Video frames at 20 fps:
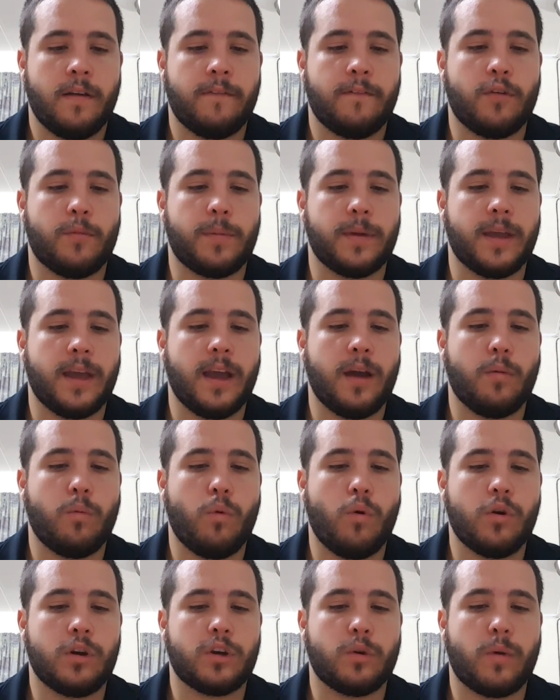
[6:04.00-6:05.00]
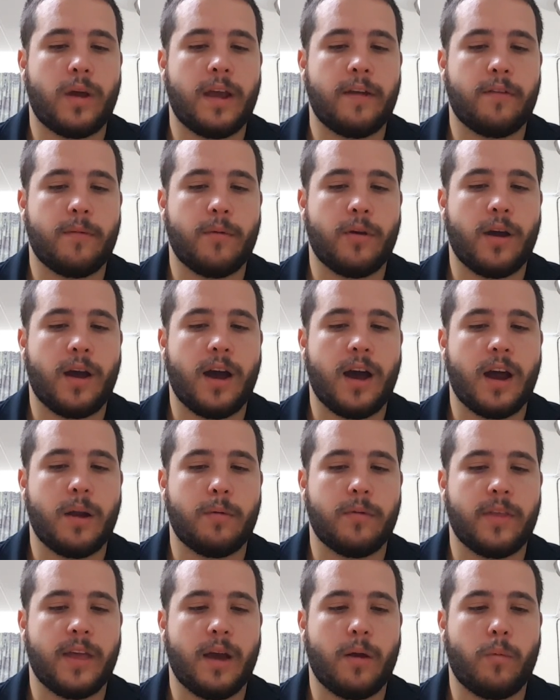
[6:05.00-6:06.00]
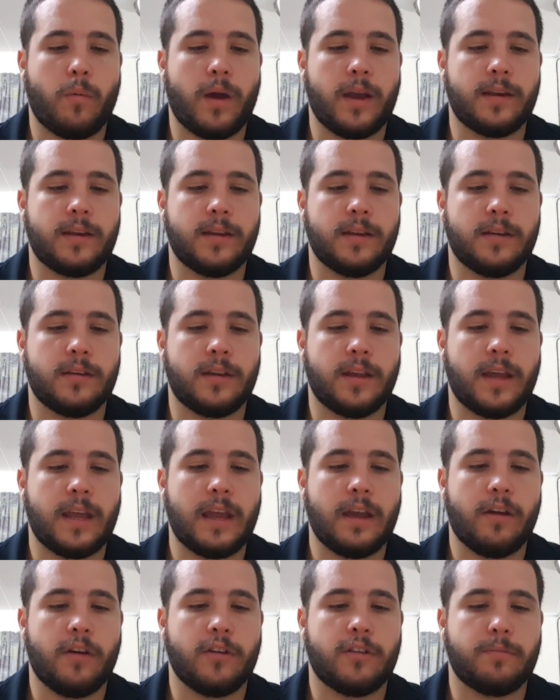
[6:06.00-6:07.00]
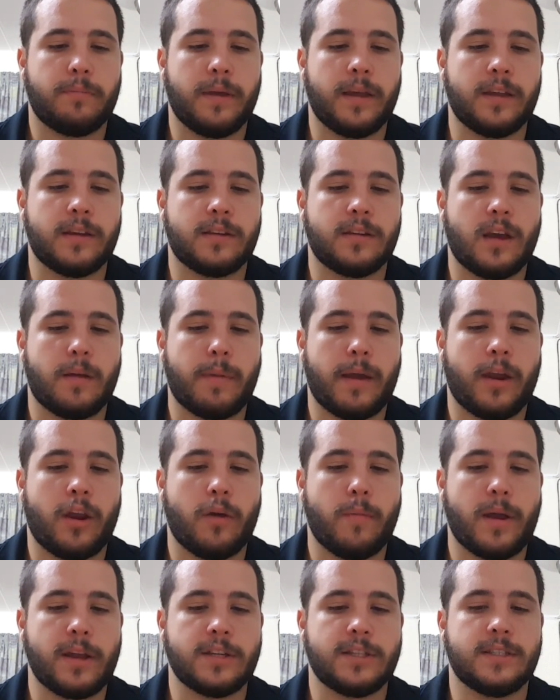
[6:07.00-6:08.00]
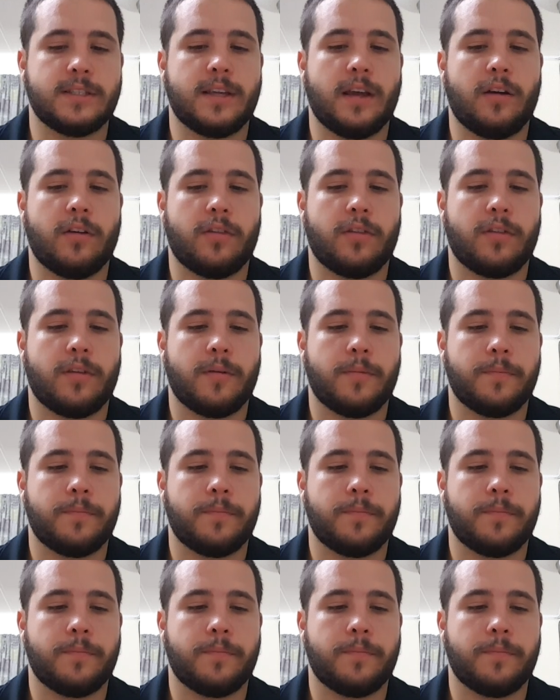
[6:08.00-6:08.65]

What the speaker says: for Pierre walked away from her aunt without waiting to hear her speech about Her Majesty's health.